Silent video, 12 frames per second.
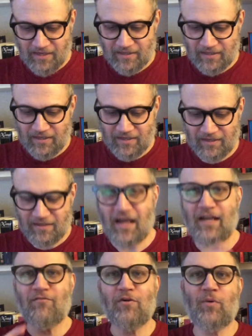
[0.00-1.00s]

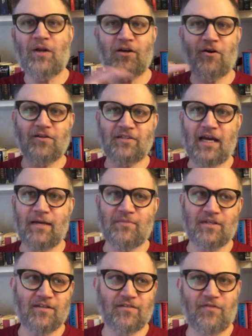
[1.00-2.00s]
Not everyone at all
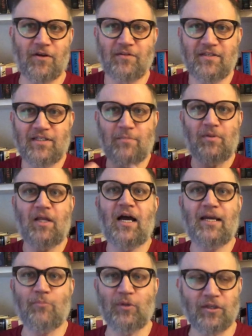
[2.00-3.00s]
times has felt the
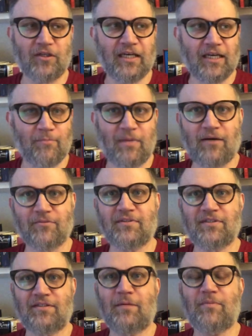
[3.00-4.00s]
sublime when looking at
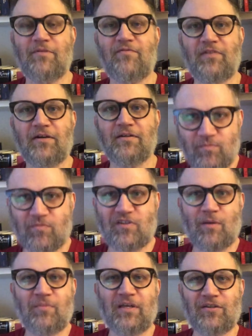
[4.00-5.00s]
mountains. Some have felt
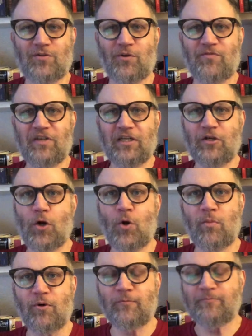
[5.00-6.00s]
something sort of
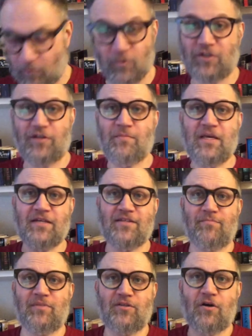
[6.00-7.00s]
ignoble, which to me is
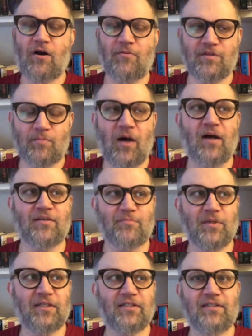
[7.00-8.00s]
a bizarre response,
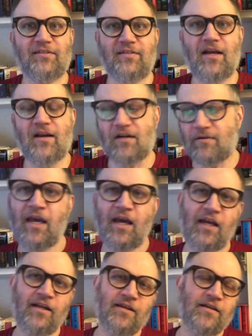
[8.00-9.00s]
but it's there.
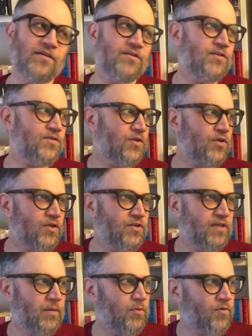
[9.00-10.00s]
And I think this is a good
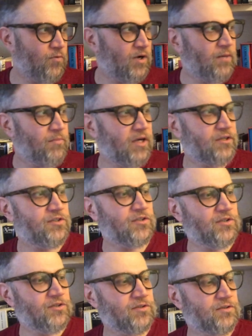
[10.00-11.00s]
example of where I'm not
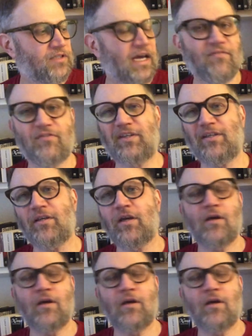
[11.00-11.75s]
sure Lafferty